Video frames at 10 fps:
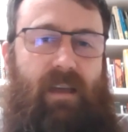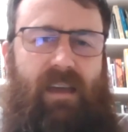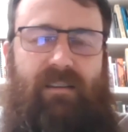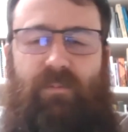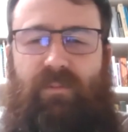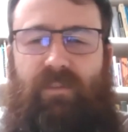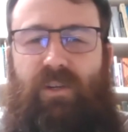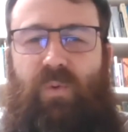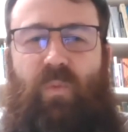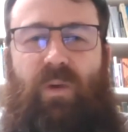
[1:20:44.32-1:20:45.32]
And
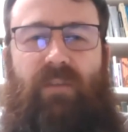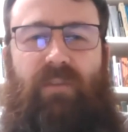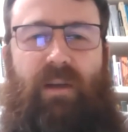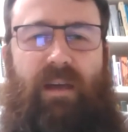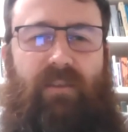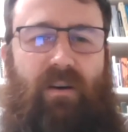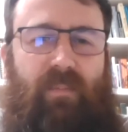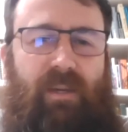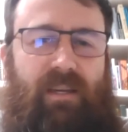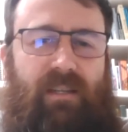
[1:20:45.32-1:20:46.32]
you know, whenever you have a
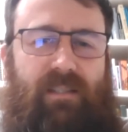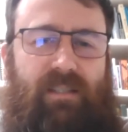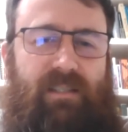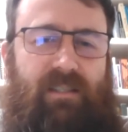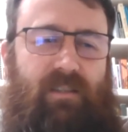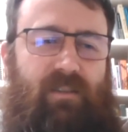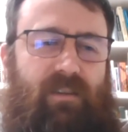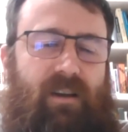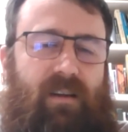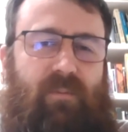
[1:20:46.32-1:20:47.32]
hobby, it's just you
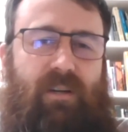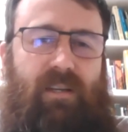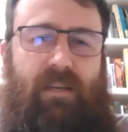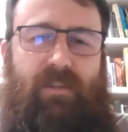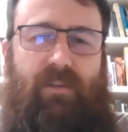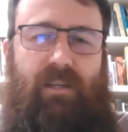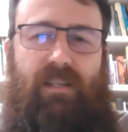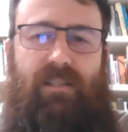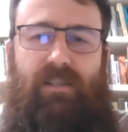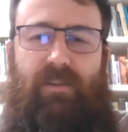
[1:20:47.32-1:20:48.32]
kind of want to keep doing
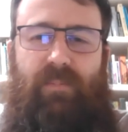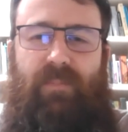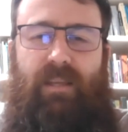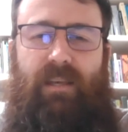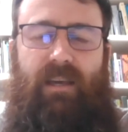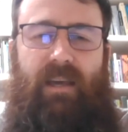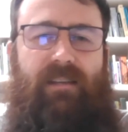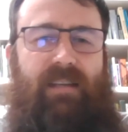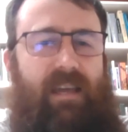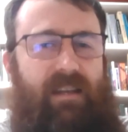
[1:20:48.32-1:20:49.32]
it. So.
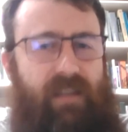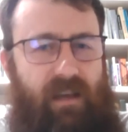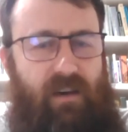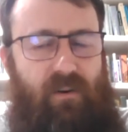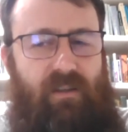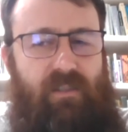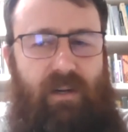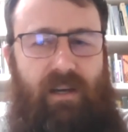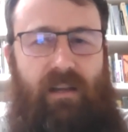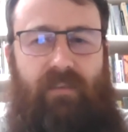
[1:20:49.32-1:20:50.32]
And, and now as
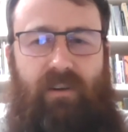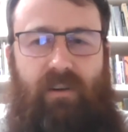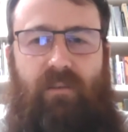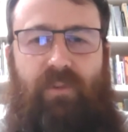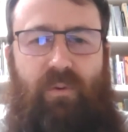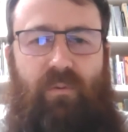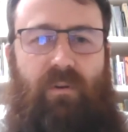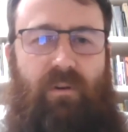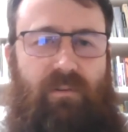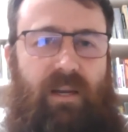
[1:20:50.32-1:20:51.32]
well, I've got a few
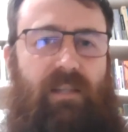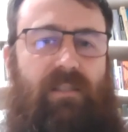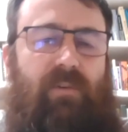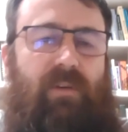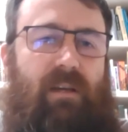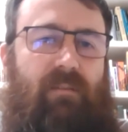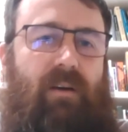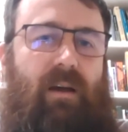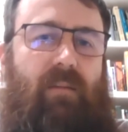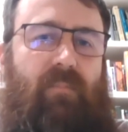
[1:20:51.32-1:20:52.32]
contracts to
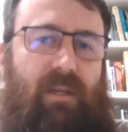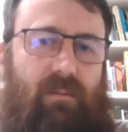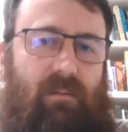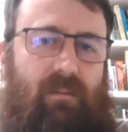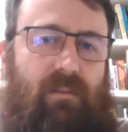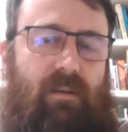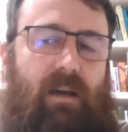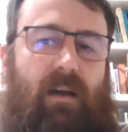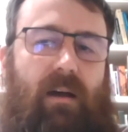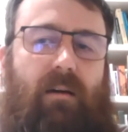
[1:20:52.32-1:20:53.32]
identify beetles,
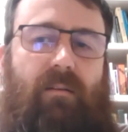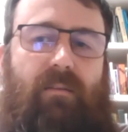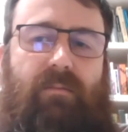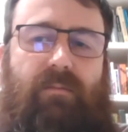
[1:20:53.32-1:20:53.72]
uh,